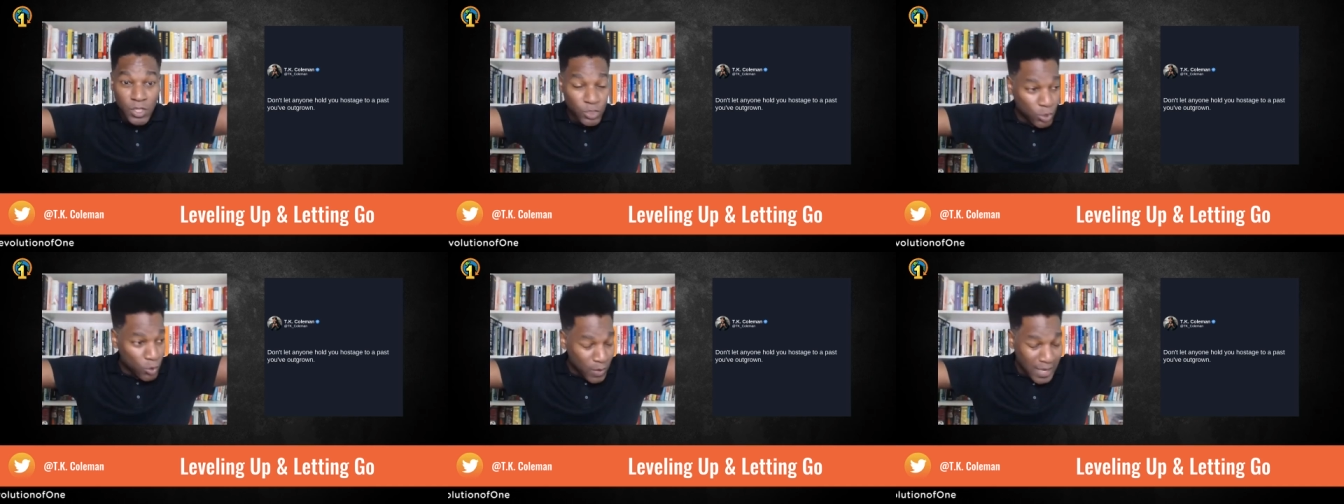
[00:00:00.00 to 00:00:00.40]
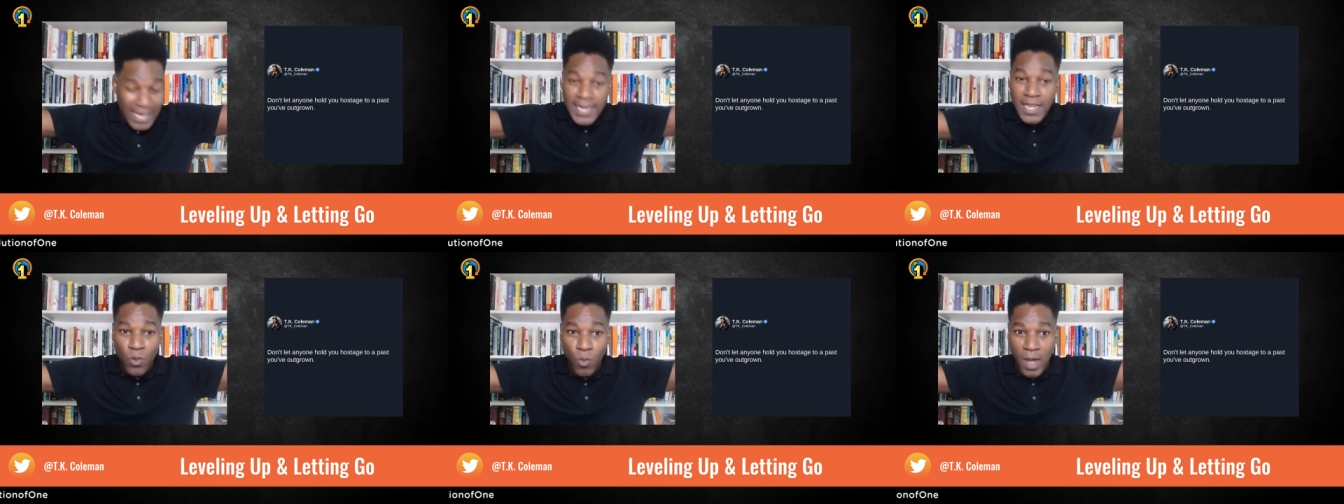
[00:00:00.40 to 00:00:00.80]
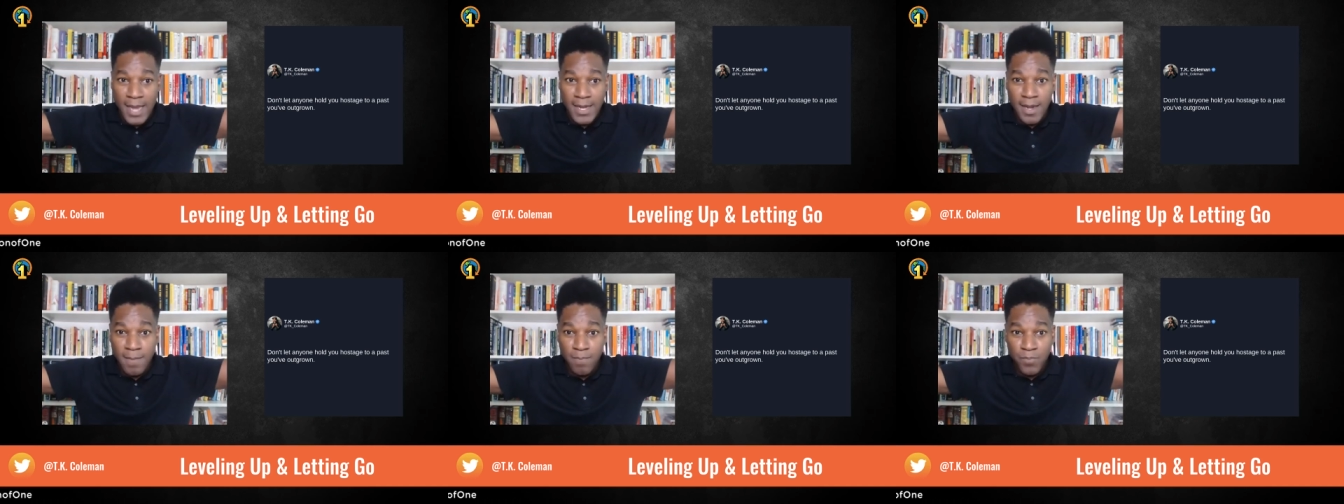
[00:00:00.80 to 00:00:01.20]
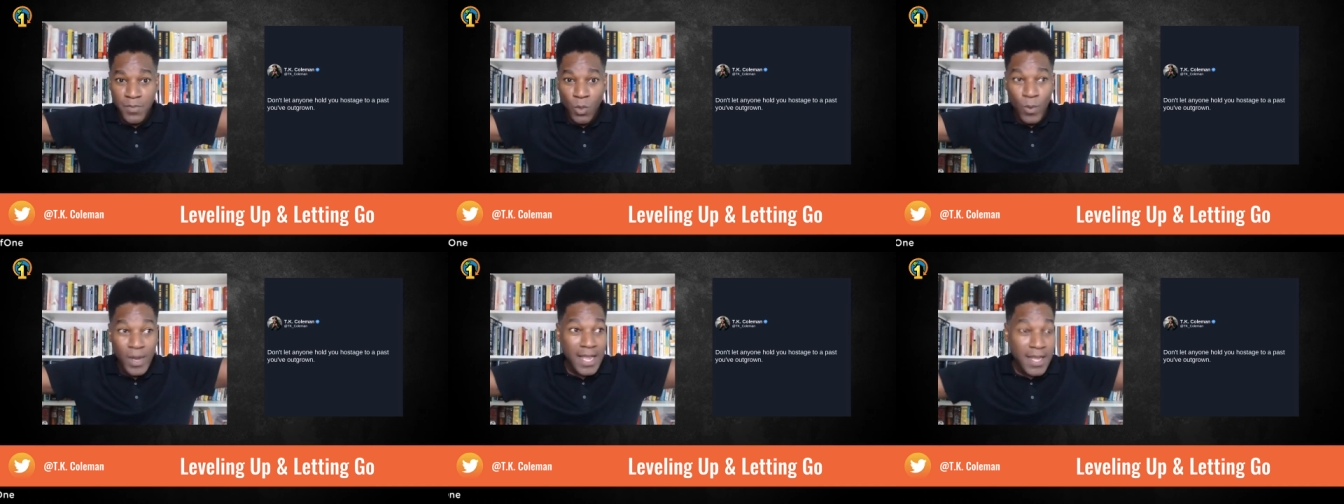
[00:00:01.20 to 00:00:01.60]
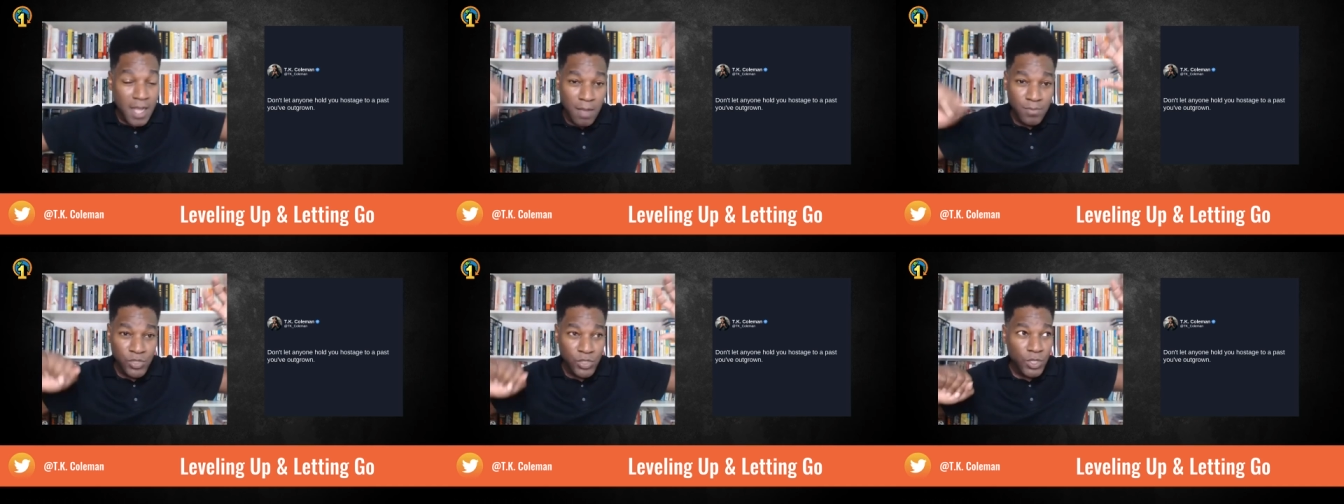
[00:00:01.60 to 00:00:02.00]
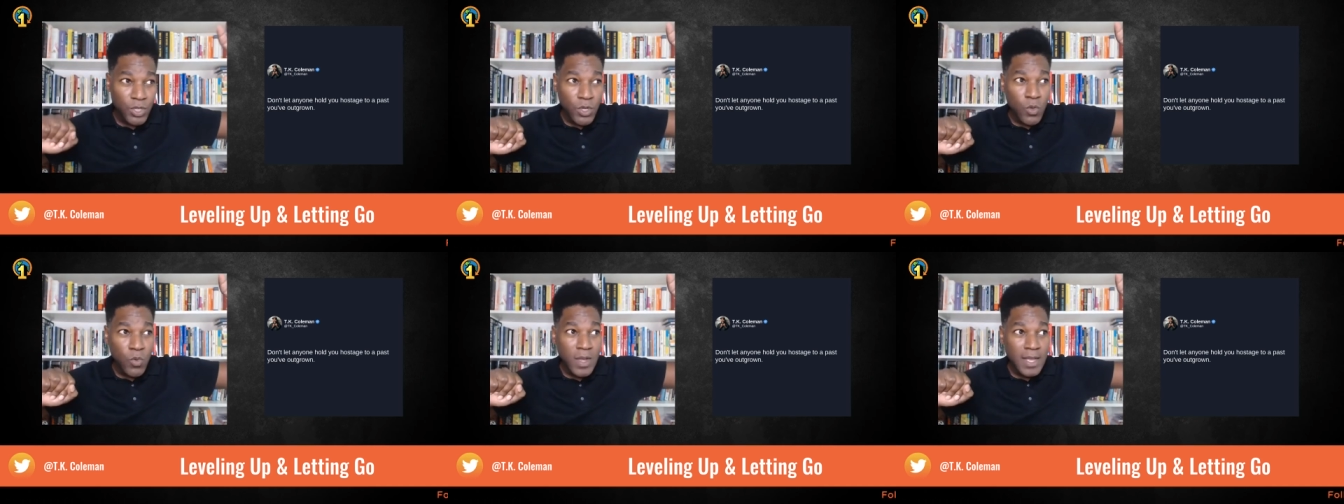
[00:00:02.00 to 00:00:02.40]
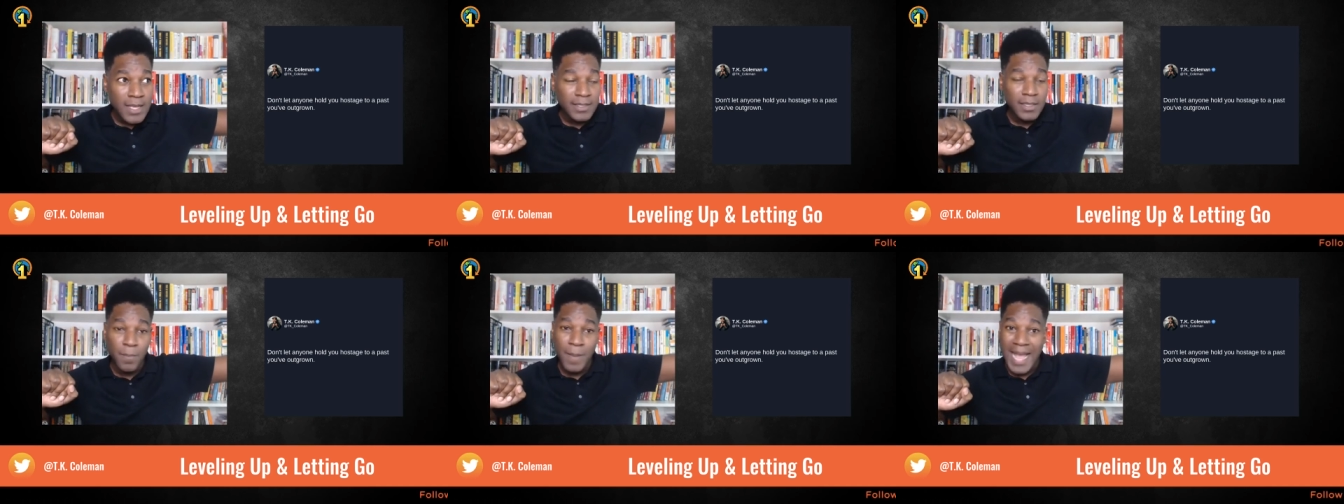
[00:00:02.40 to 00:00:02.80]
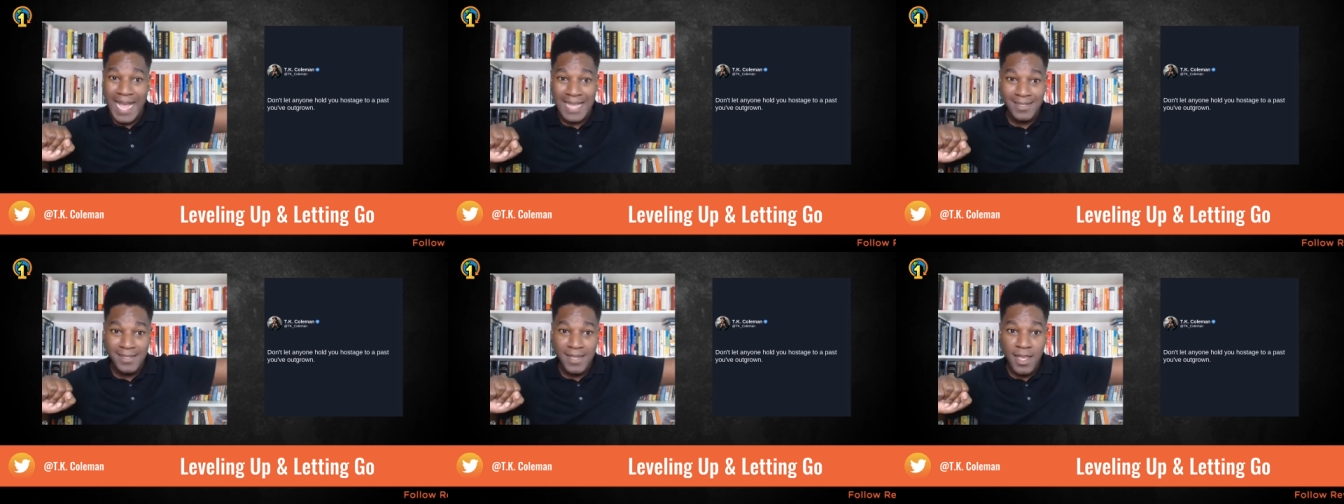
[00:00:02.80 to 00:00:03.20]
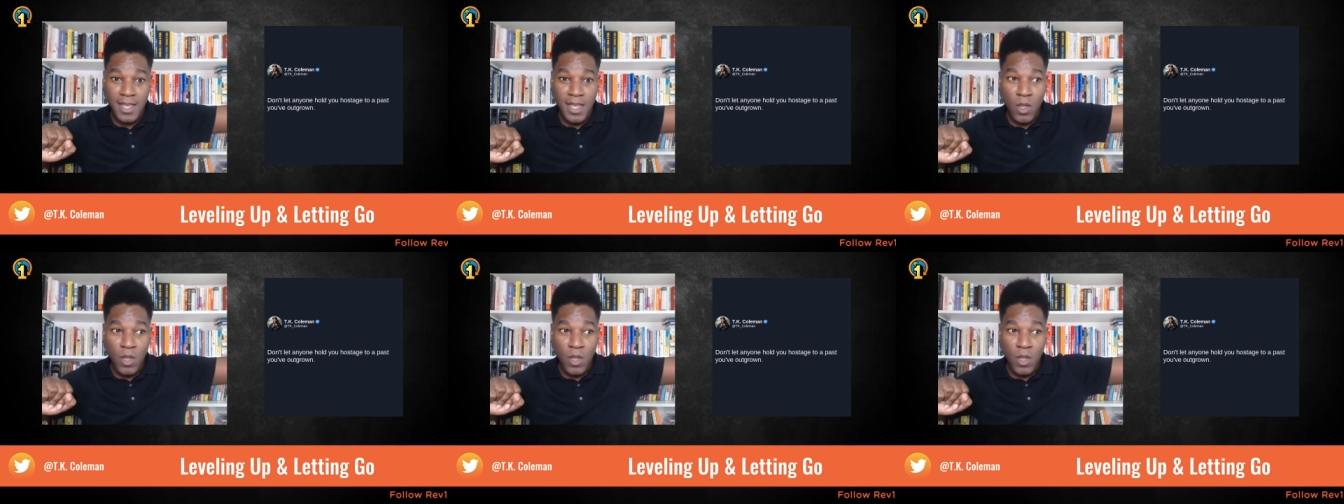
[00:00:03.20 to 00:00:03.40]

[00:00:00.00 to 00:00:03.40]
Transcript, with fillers: to anyone when it comes to the past.